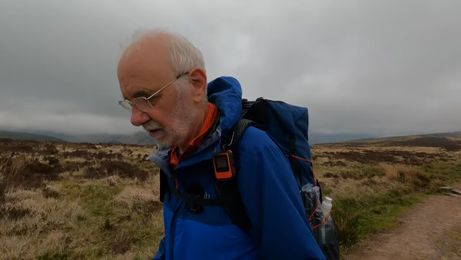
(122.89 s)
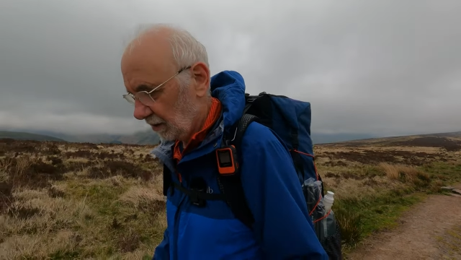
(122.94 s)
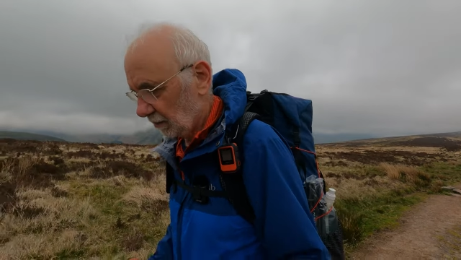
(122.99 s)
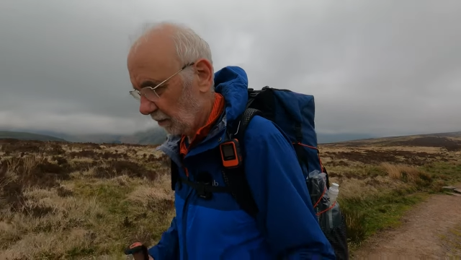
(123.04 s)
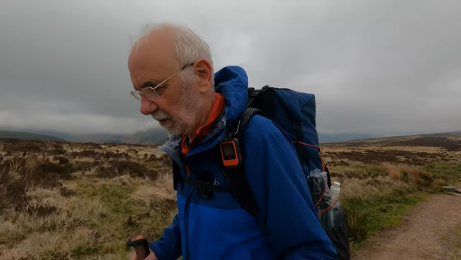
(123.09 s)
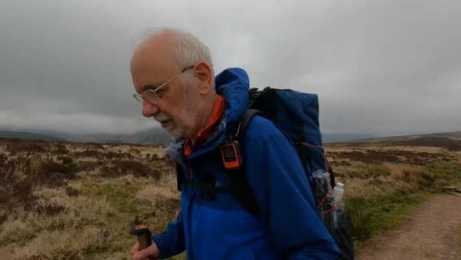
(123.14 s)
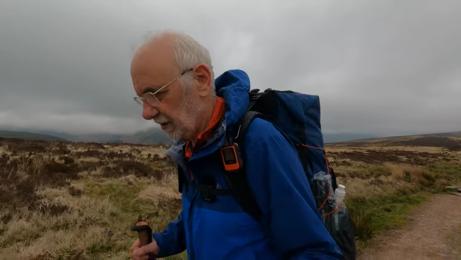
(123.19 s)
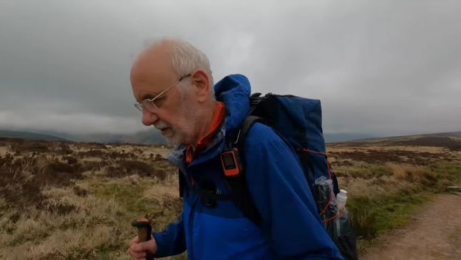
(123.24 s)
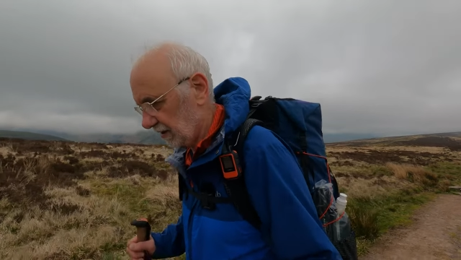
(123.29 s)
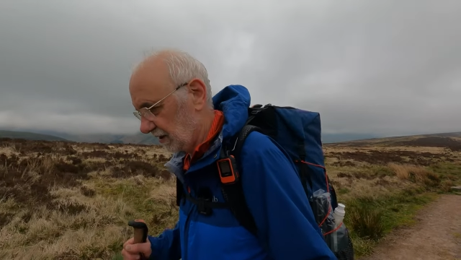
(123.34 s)
The
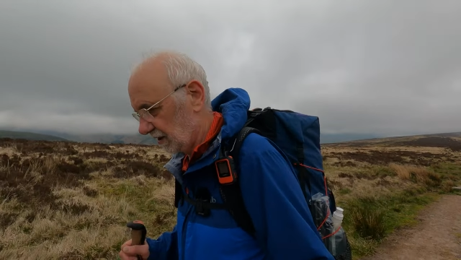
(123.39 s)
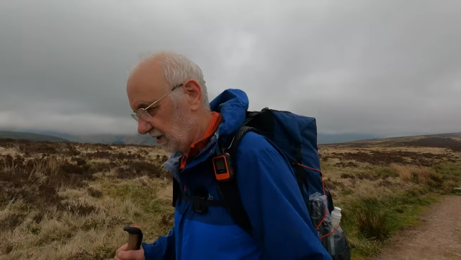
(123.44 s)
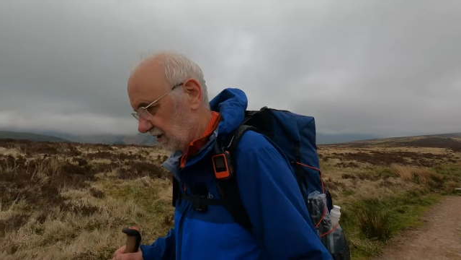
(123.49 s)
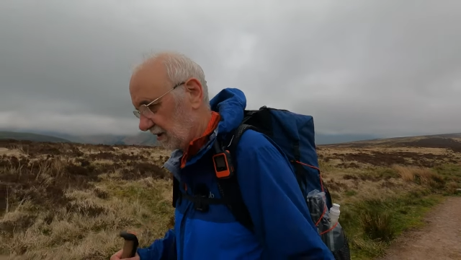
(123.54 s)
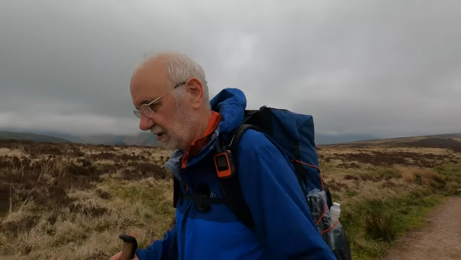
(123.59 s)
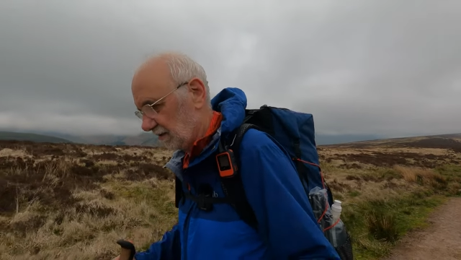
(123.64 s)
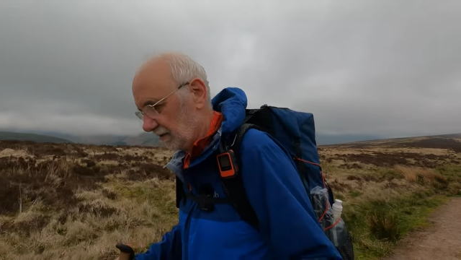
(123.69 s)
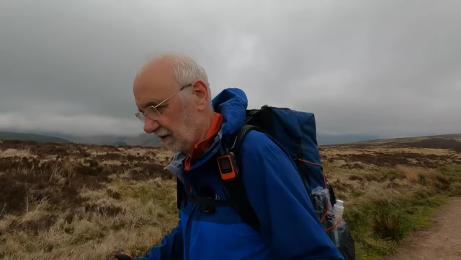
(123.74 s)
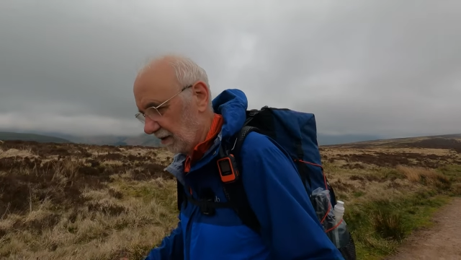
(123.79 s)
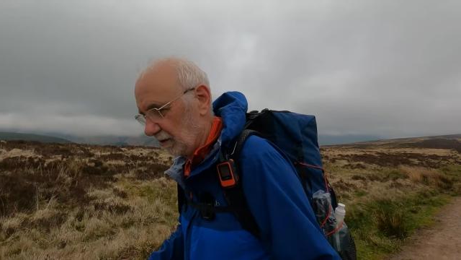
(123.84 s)

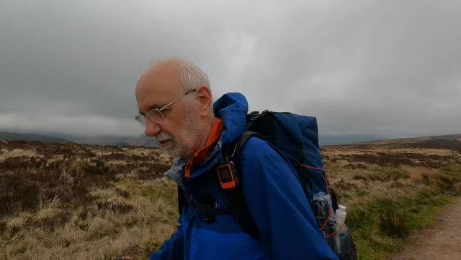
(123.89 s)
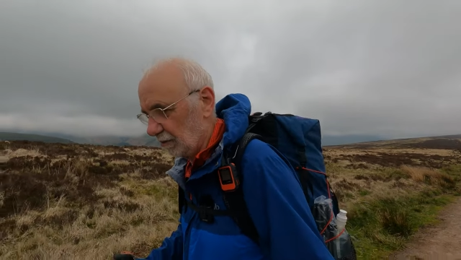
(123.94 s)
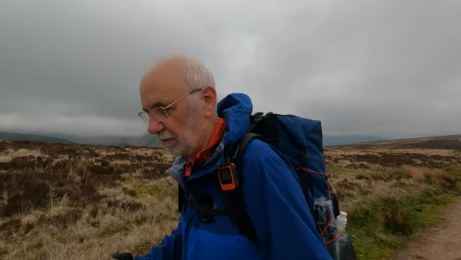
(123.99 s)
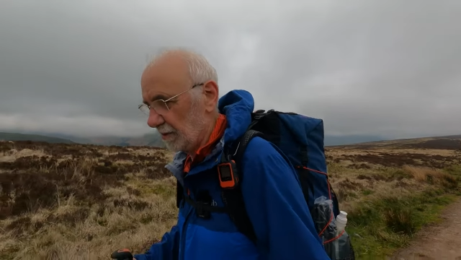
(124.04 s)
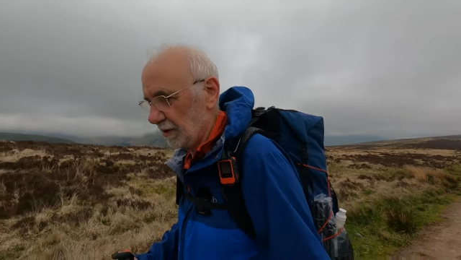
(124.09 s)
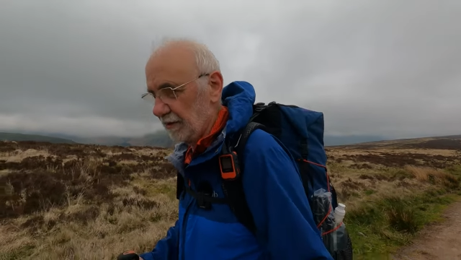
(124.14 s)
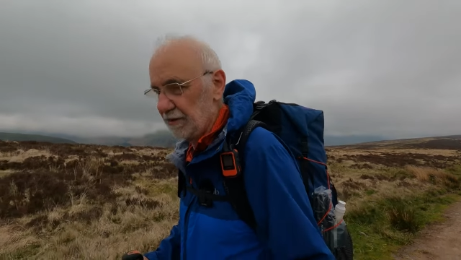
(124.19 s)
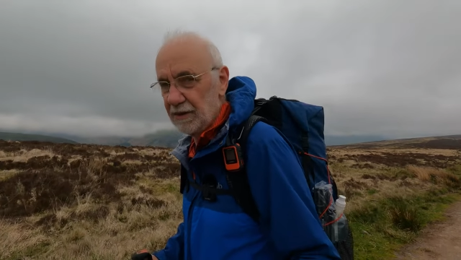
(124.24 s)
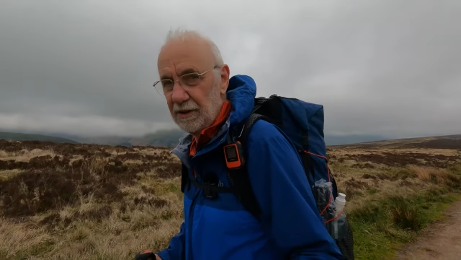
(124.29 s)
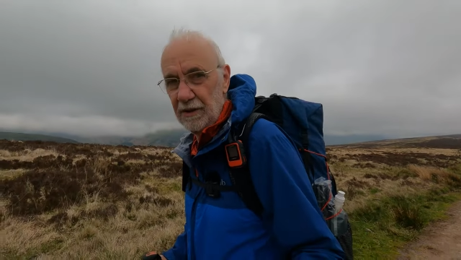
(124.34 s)
wind's
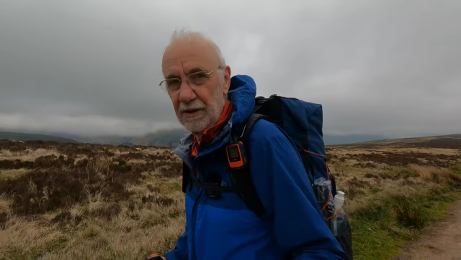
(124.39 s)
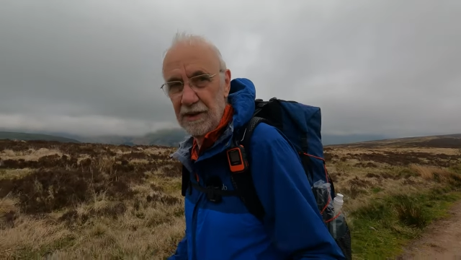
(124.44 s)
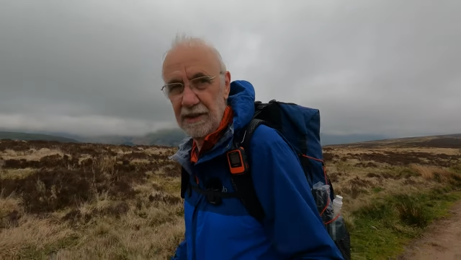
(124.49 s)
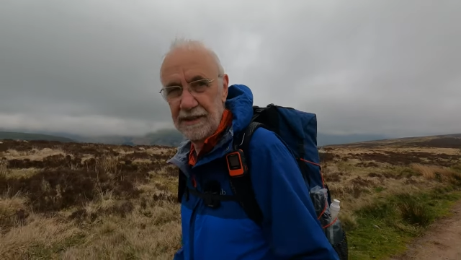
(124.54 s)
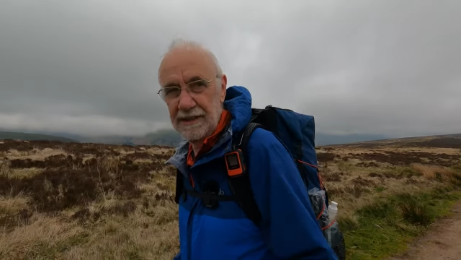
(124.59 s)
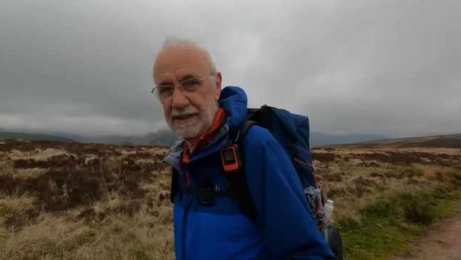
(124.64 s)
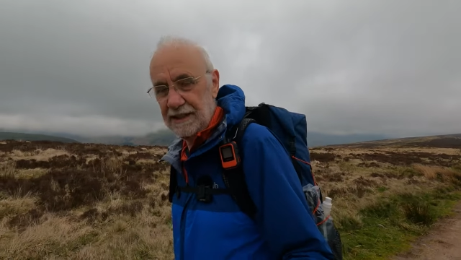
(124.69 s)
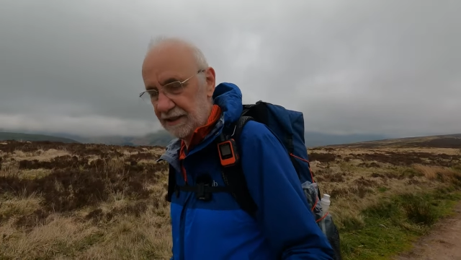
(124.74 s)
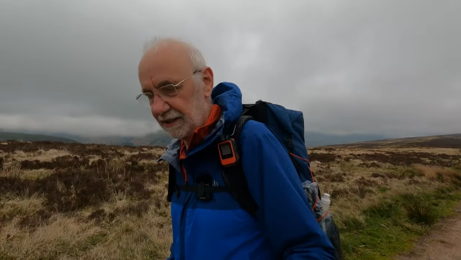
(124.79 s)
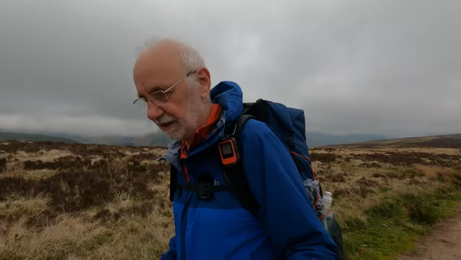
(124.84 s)
almost
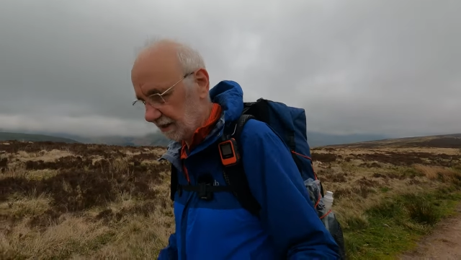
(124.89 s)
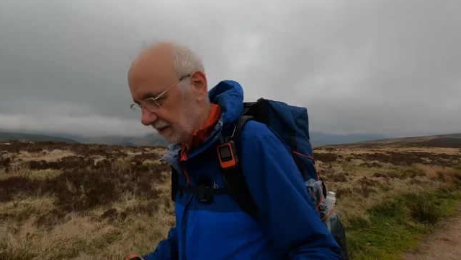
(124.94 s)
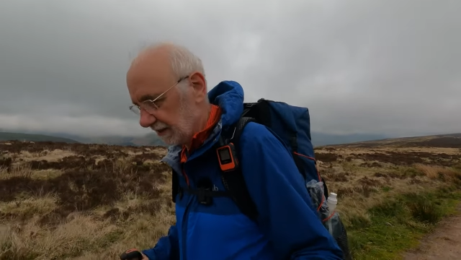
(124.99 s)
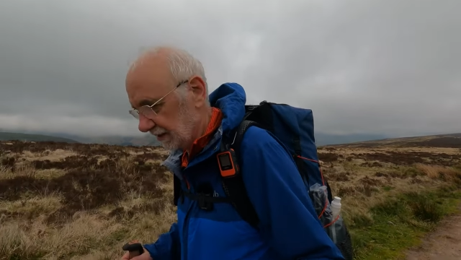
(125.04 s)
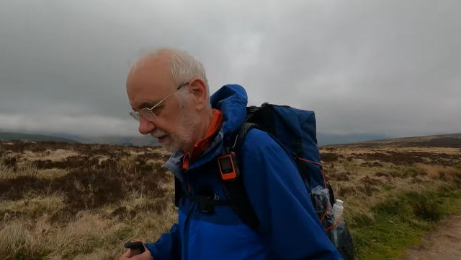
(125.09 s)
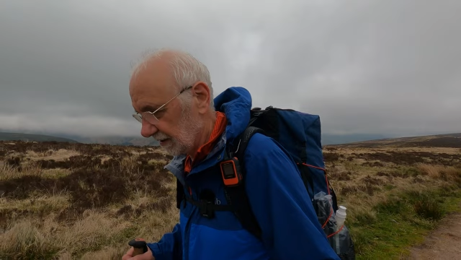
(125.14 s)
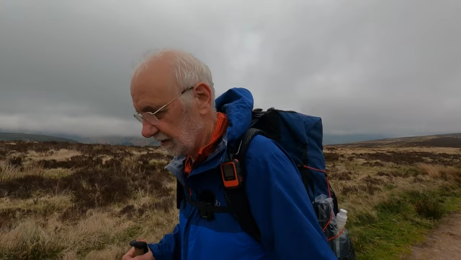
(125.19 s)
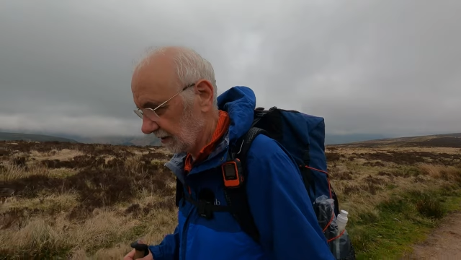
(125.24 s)
non-existent,